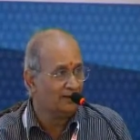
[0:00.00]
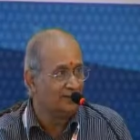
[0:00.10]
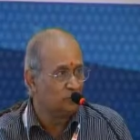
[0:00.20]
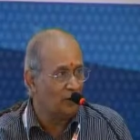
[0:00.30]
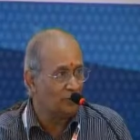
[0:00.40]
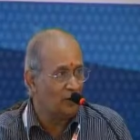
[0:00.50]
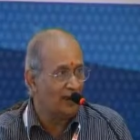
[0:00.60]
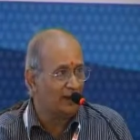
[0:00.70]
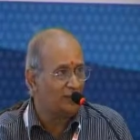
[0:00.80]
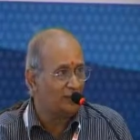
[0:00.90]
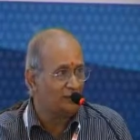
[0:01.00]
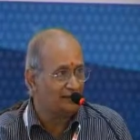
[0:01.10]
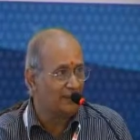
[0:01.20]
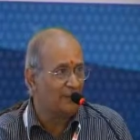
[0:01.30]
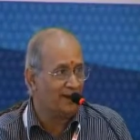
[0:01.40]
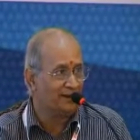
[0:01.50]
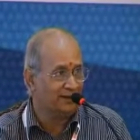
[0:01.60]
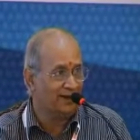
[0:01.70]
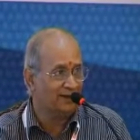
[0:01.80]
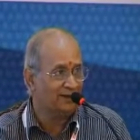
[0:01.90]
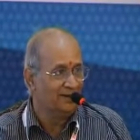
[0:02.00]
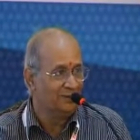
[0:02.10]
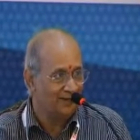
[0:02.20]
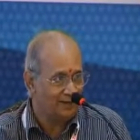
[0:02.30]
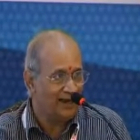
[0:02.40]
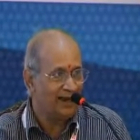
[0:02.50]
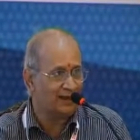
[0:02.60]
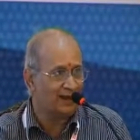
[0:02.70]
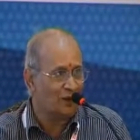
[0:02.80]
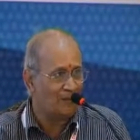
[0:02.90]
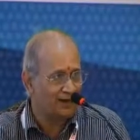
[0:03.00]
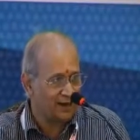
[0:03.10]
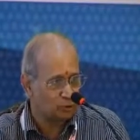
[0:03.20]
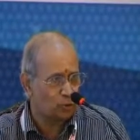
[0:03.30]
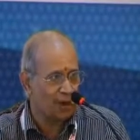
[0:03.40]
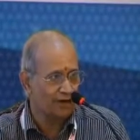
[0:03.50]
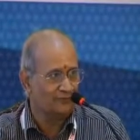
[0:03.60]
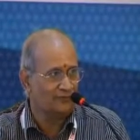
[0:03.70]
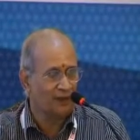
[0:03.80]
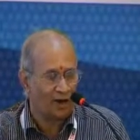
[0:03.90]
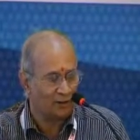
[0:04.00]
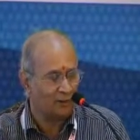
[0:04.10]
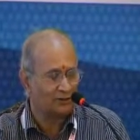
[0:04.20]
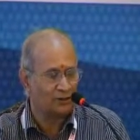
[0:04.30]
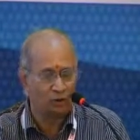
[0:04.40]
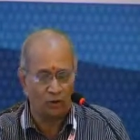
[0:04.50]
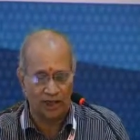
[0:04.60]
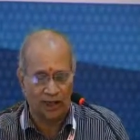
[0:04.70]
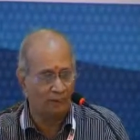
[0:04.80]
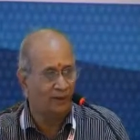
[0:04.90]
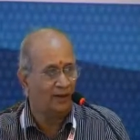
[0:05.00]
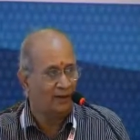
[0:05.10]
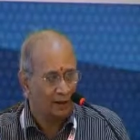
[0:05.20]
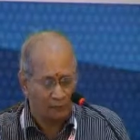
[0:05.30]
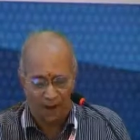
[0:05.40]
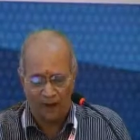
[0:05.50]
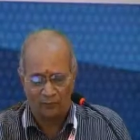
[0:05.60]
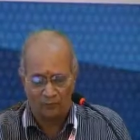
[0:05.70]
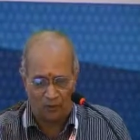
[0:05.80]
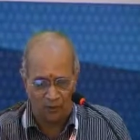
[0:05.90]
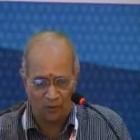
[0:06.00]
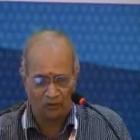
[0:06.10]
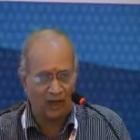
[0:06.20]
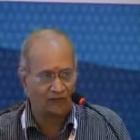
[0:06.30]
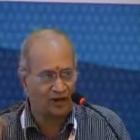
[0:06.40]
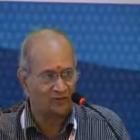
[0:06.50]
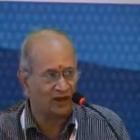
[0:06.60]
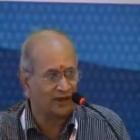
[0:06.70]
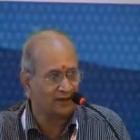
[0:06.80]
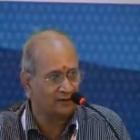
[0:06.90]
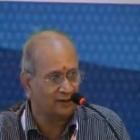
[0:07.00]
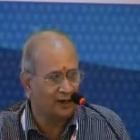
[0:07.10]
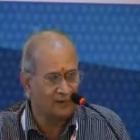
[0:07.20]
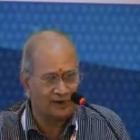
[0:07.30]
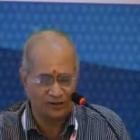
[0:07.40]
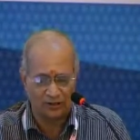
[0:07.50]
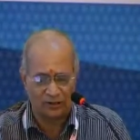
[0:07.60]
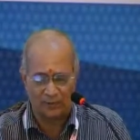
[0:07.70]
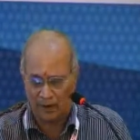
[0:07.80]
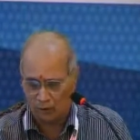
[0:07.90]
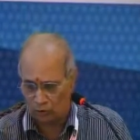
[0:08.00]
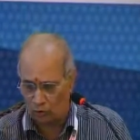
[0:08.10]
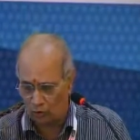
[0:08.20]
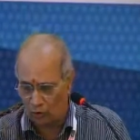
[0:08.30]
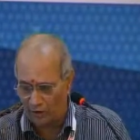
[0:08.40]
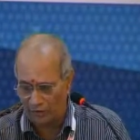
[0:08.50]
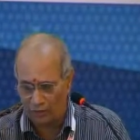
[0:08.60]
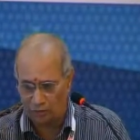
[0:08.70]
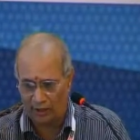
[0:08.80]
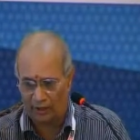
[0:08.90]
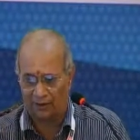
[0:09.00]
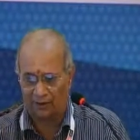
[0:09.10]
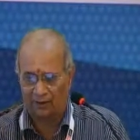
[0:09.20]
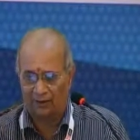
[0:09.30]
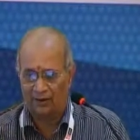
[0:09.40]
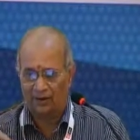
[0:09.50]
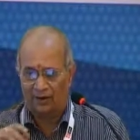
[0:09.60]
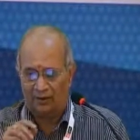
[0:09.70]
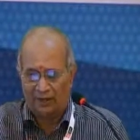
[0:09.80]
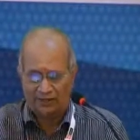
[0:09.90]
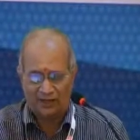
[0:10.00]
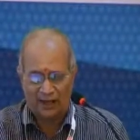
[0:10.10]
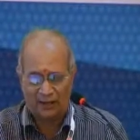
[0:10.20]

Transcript: This is what political people say, mandate say. But really, the government has to work when automation is going to help backend flows as well as front-end delivery system has to co coexist together. Next is